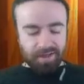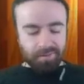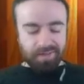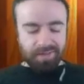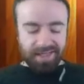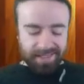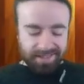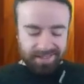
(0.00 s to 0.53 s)

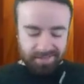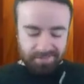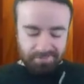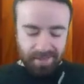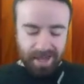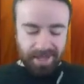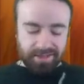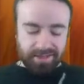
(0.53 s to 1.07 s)
Play, get some
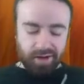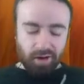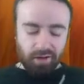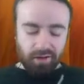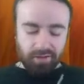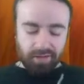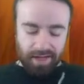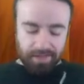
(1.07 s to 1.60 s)
Max
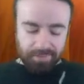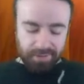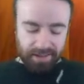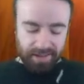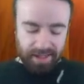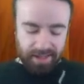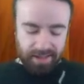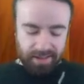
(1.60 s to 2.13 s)
Carl
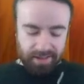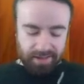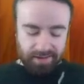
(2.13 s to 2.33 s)
gameplay.